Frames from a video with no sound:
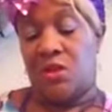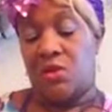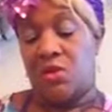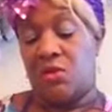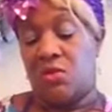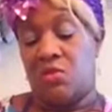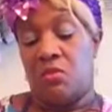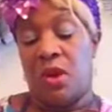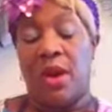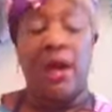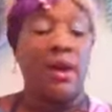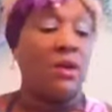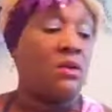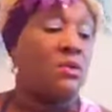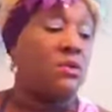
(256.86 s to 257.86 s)
Oh,
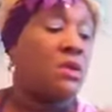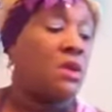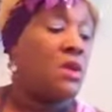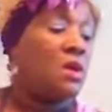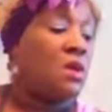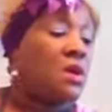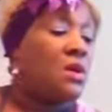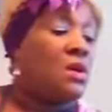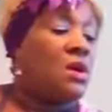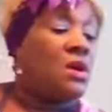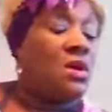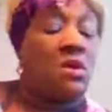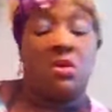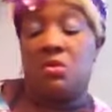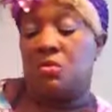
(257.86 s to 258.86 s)

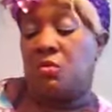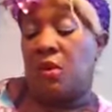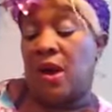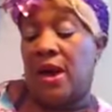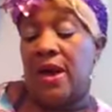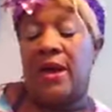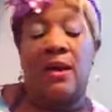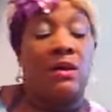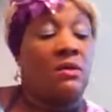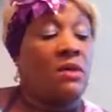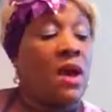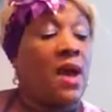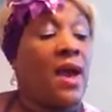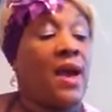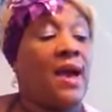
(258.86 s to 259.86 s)
wow.
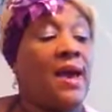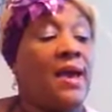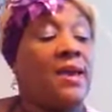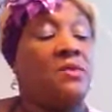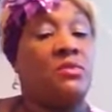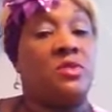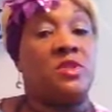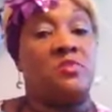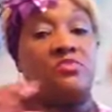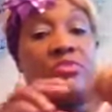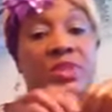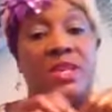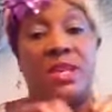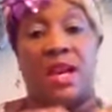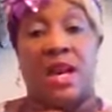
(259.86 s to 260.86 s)
I was
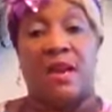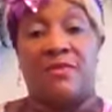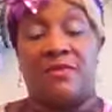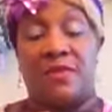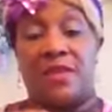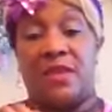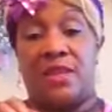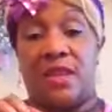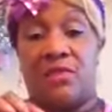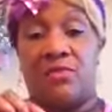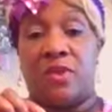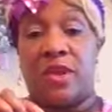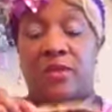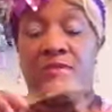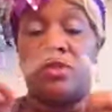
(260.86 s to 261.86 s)
pretty confident that
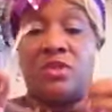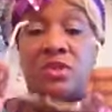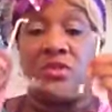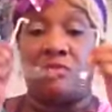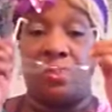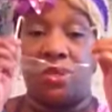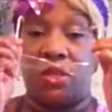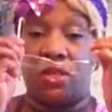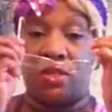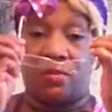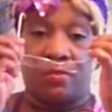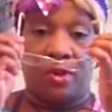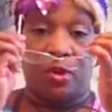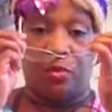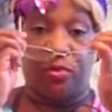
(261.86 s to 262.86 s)
Ray was going to win his
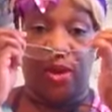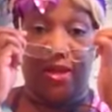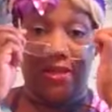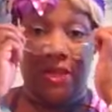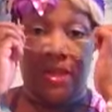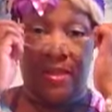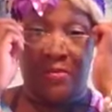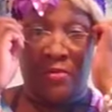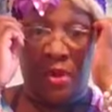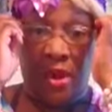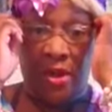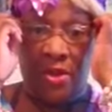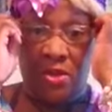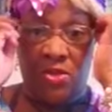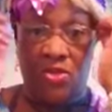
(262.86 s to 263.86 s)
appeal process
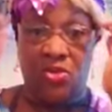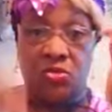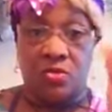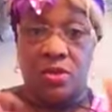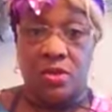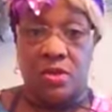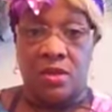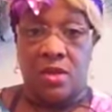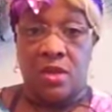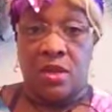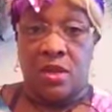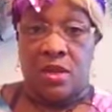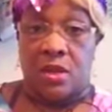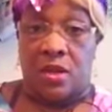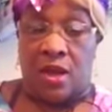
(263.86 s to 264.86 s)
prior to doing,
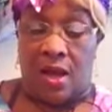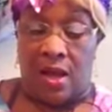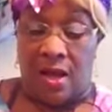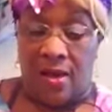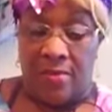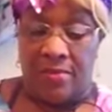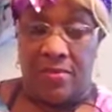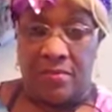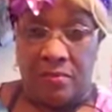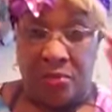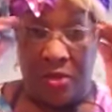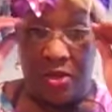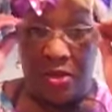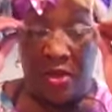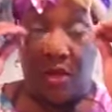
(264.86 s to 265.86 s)

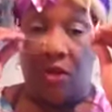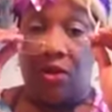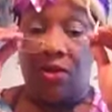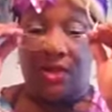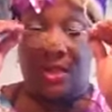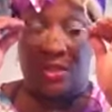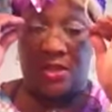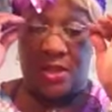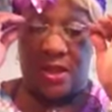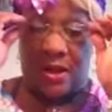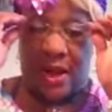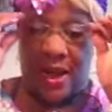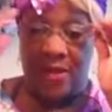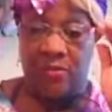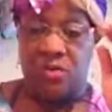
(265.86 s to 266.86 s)
pulling the cards just now.
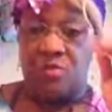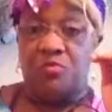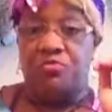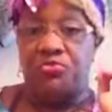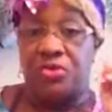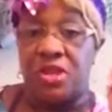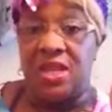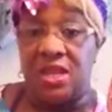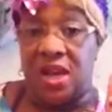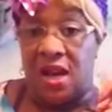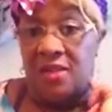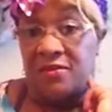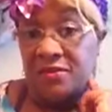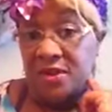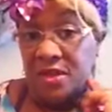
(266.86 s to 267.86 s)
I was pretty
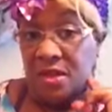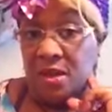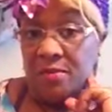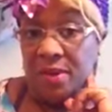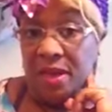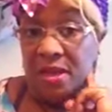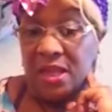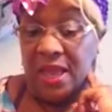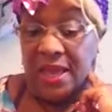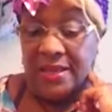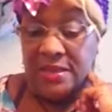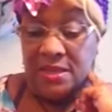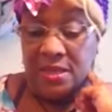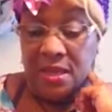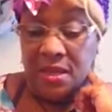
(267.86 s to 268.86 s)
confident about
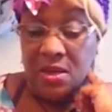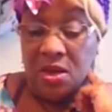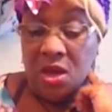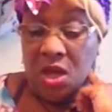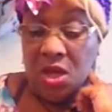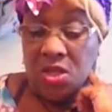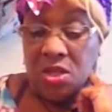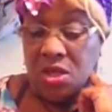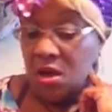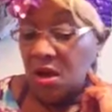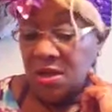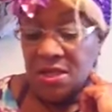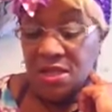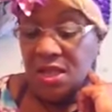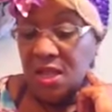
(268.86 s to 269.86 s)
that. The
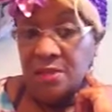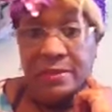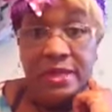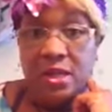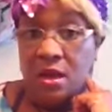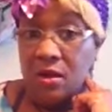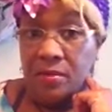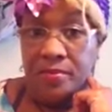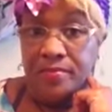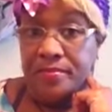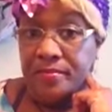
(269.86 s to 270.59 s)
cards are telling me no.